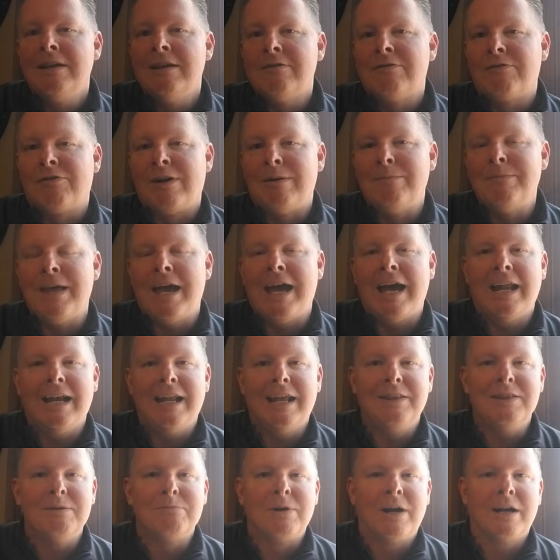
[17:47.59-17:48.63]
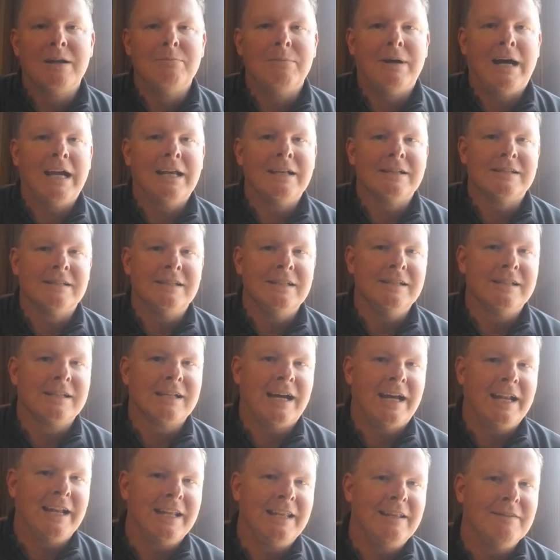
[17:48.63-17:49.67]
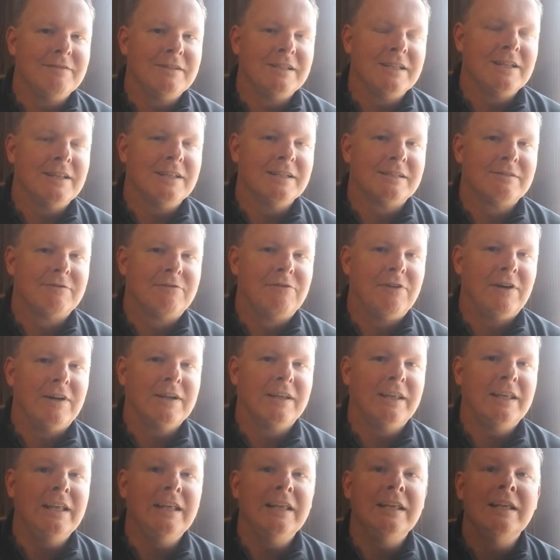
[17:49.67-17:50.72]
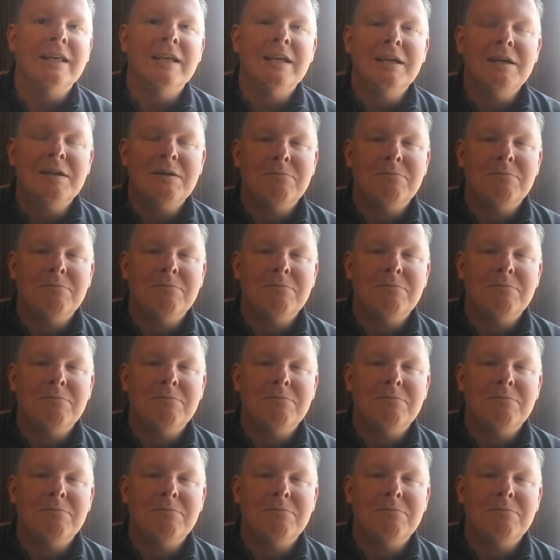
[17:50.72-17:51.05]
from that, and the Brettanomyces kind of gives you this funky